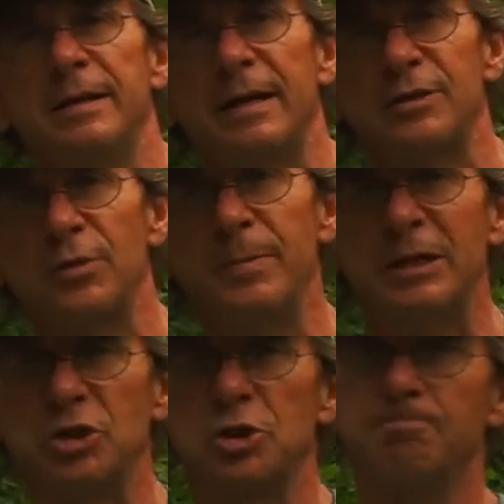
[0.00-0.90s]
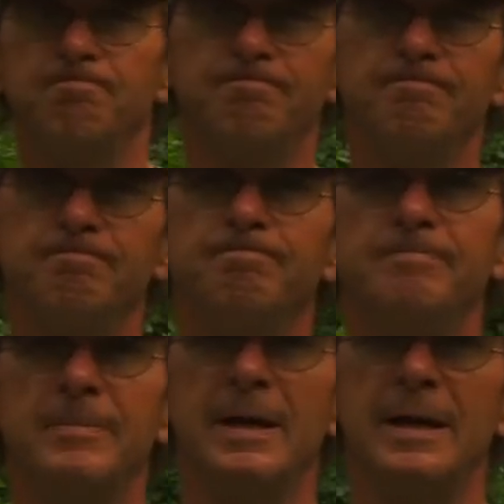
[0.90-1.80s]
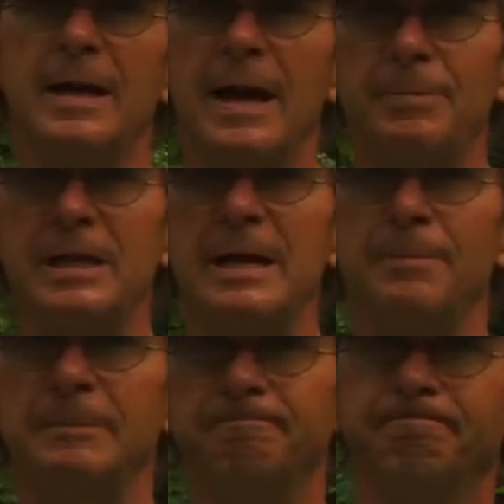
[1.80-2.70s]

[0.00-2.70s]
Thanks very much. Happy camping.